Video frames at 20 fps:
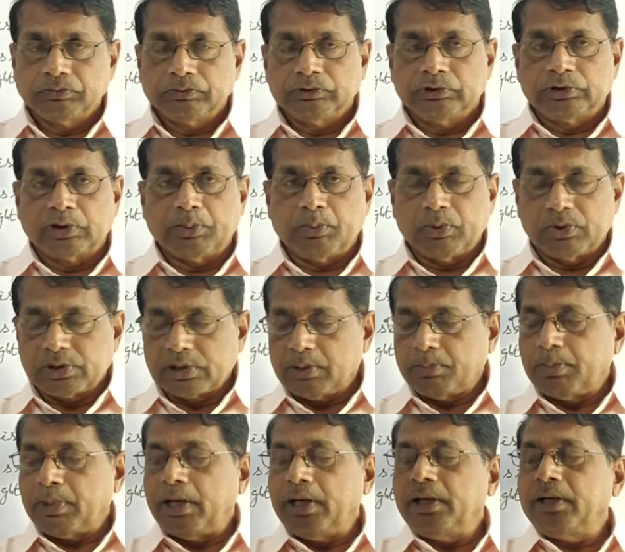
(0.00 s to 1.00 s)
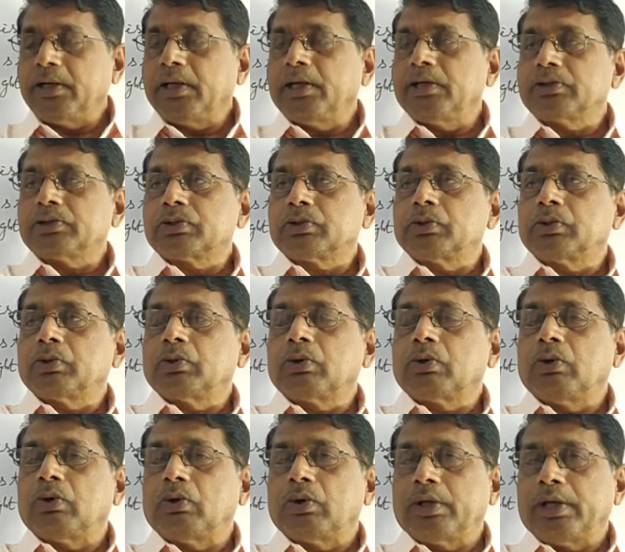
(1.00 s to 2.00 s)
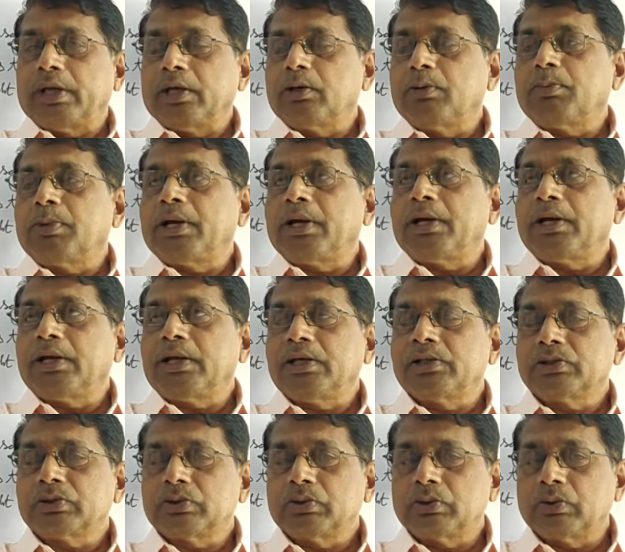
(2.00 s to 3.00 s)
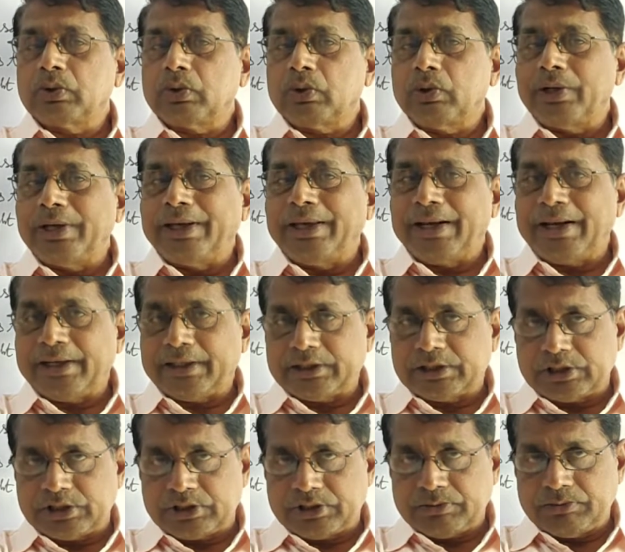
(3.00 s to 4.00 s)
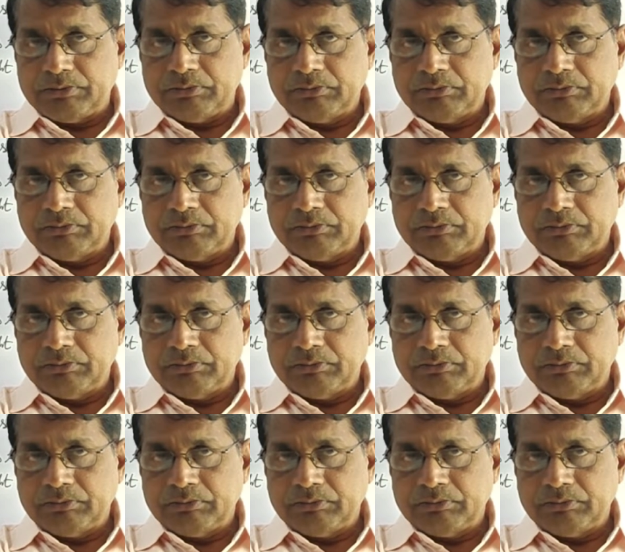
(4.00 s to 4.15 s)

Suppose a plant has to grow, young plant has to grow erect.